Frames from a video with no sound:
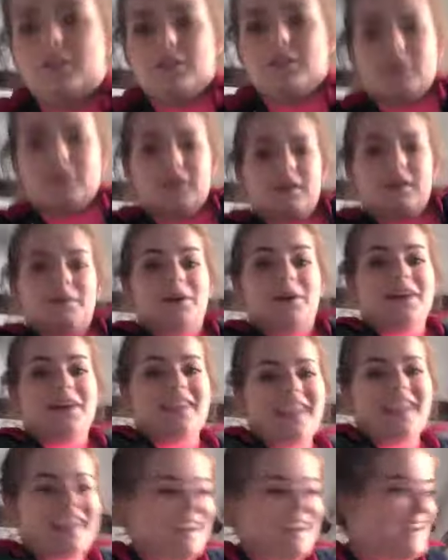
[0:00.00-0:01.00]
I'm going to
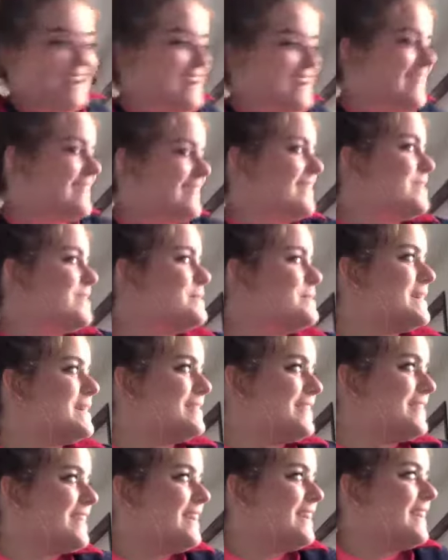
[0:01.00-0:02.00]
edit in a little bit of a
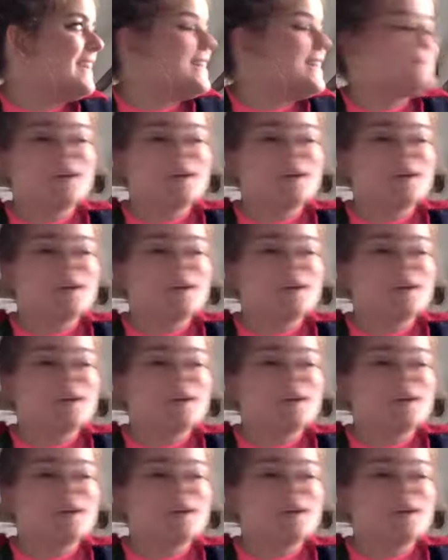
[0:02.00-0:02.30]
clip